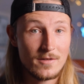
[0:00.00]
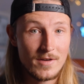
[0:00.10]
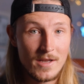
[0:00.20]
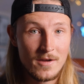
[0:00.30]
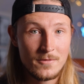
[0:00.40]

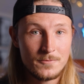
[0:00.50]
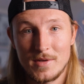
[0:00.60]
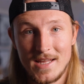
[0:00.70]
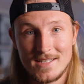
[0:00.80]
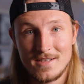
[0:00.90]
video.
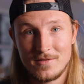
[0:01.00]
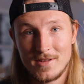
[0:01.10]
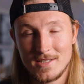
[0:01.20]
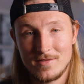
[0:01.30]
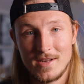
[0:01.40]
But that's it for
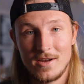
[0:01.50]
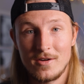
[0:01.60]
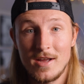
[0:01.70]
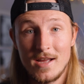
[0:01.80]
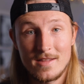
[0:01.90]
this
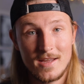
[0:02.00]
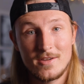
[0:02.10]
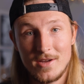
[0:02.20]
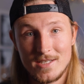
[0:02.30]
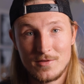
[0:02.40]
video. Thank
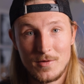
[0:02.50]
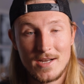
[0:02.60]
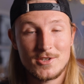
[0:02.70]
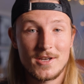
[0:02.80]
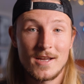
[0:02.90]
you guys for
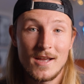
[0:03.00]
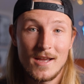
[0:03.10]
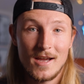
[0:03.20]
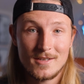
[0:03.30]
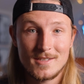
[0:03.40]
watching.
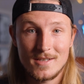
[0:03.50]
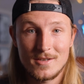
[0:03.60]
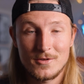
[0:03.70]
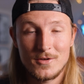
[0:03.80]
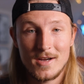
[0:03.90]
I'll see
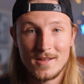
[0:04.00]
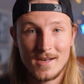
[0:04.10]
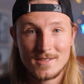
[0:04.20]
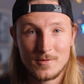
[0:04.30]
you on the next